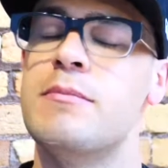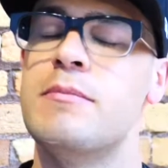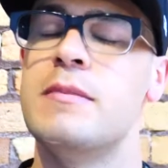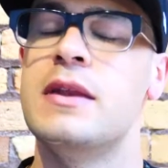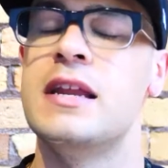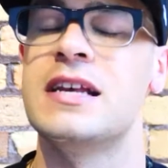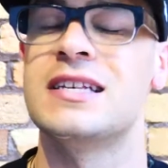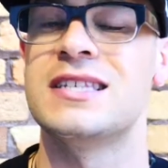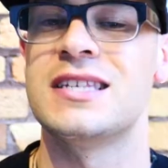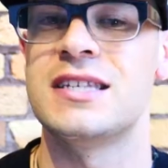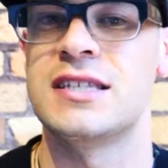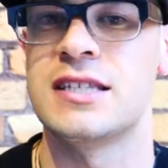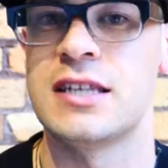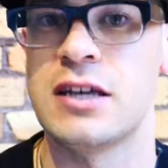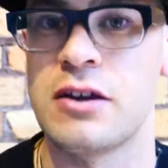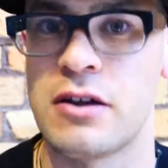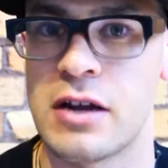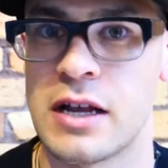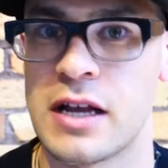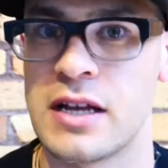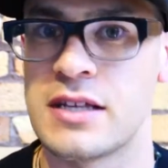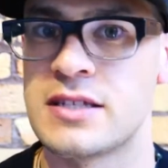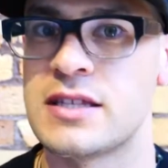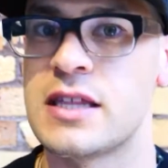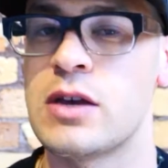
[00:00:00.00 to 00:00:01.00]

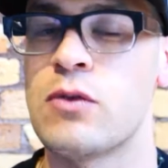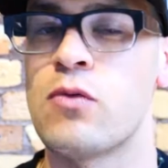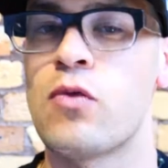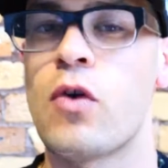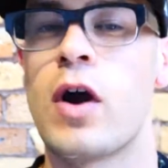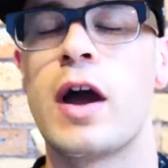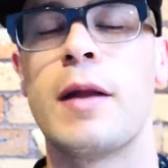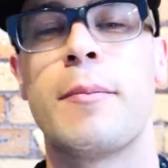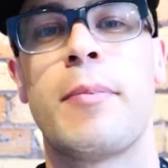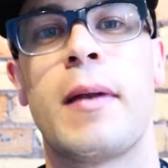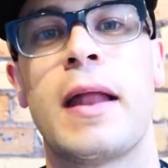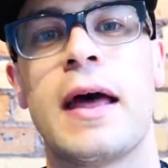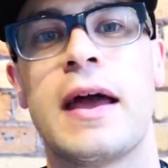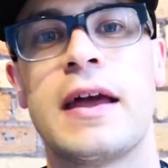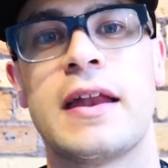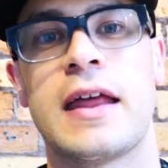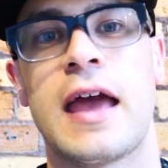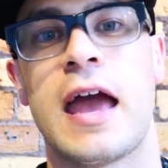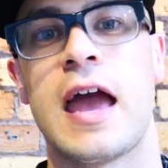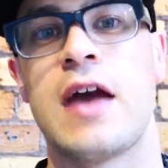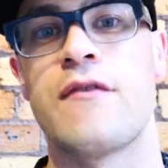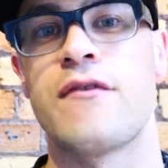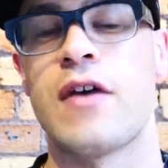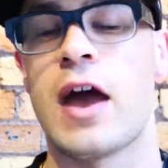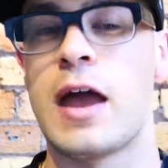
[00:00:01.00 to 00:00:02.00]
necessarily it's the right play to
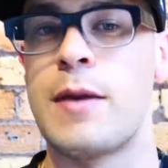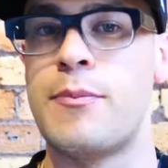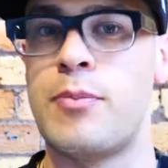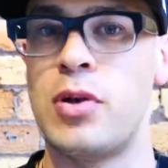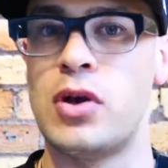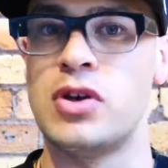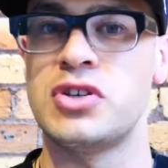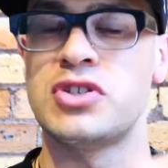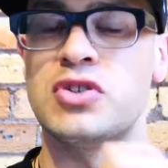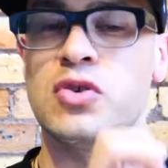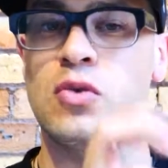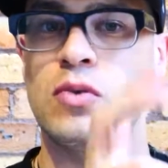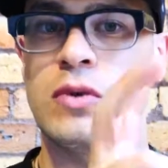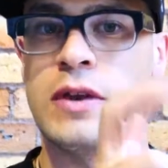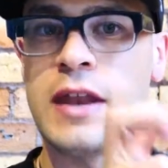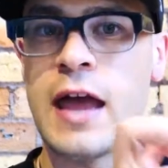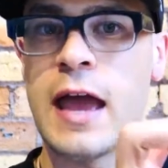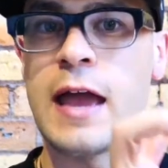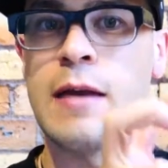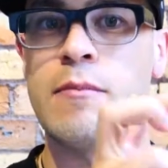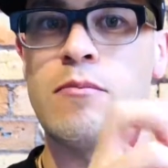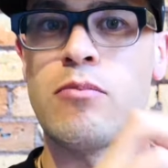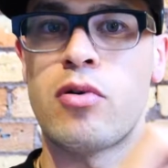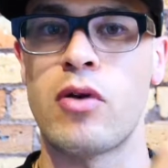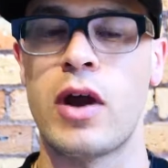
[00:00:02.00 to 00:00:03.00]
have a personal
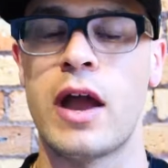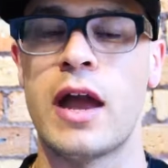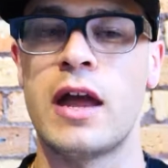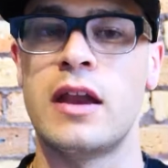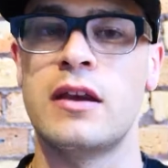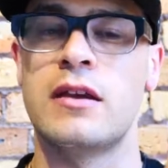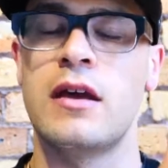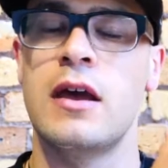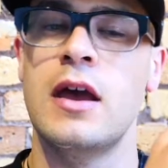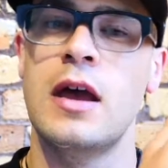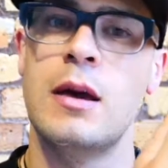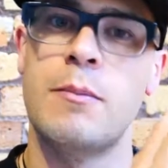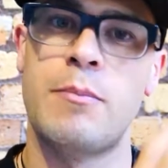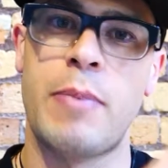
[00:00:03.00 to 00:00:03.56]
name brand